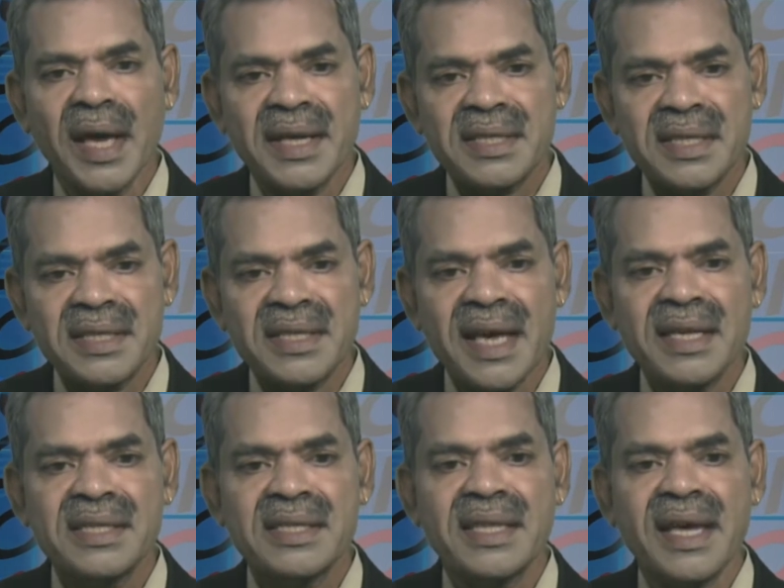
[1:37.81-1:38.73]

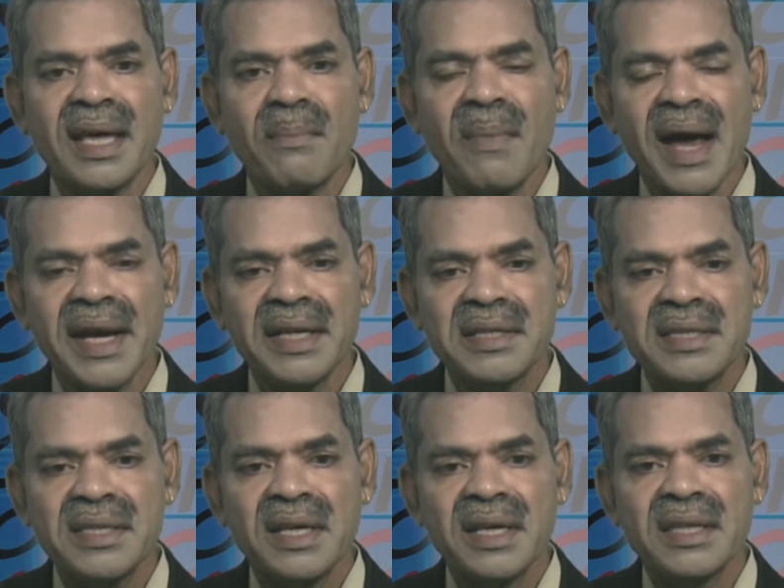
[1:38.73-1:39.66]
exercise their
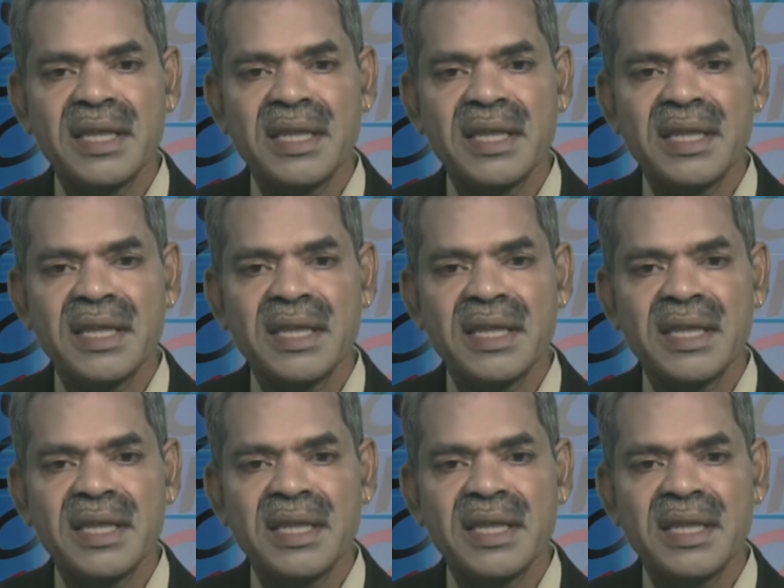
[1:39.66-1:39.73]
minds,